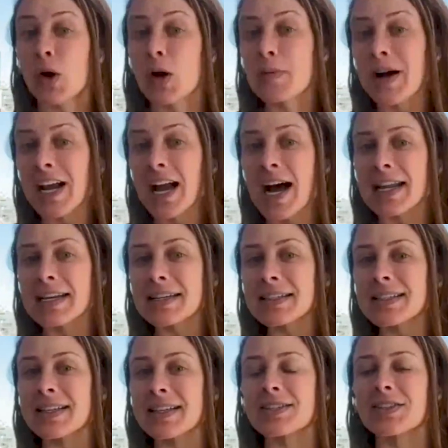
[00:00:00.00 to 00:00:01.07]

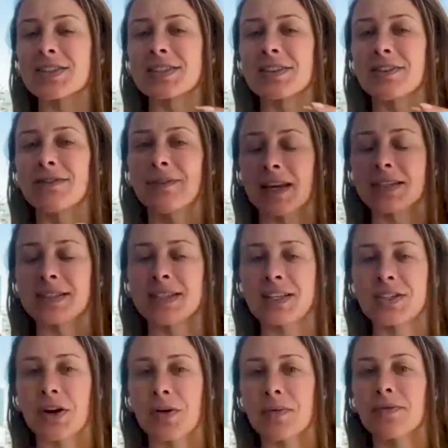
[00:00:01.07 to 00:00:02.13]
probiotics is just a fancy
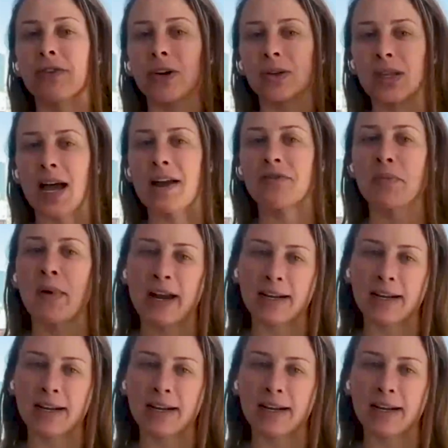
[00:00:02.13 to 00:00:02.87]
term for live